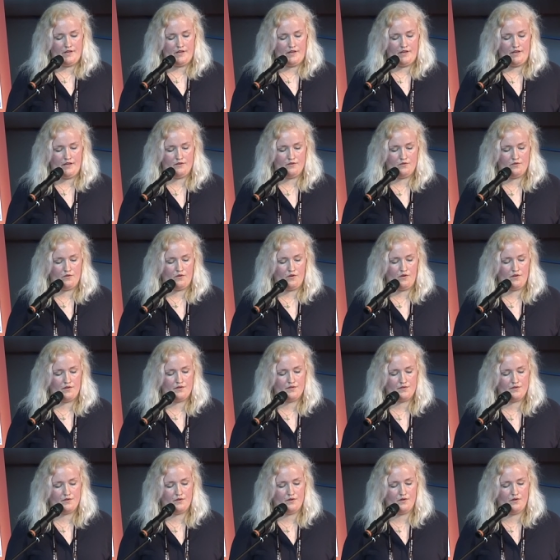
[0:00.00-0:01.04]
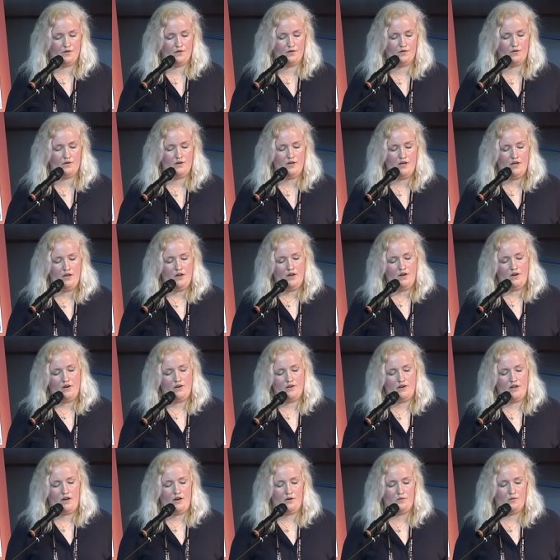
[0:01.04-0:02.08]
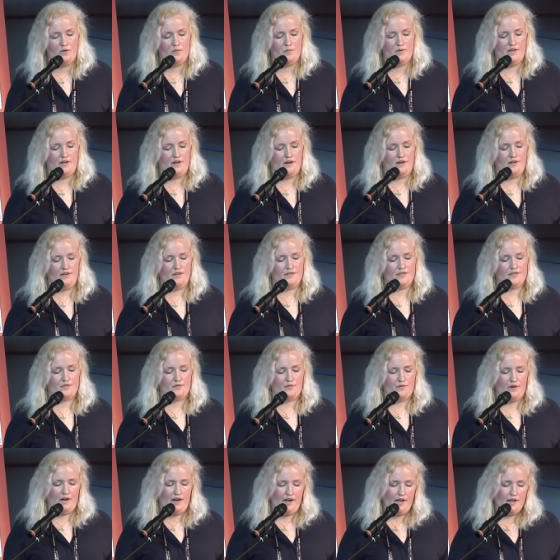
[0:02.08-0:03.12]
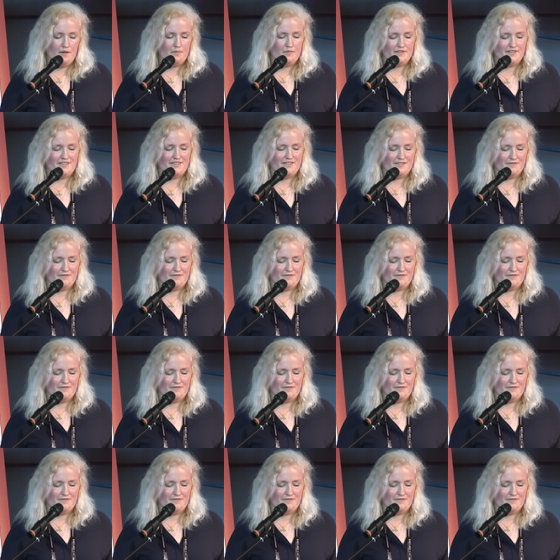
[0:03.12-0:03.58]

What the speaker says: And also on how women are described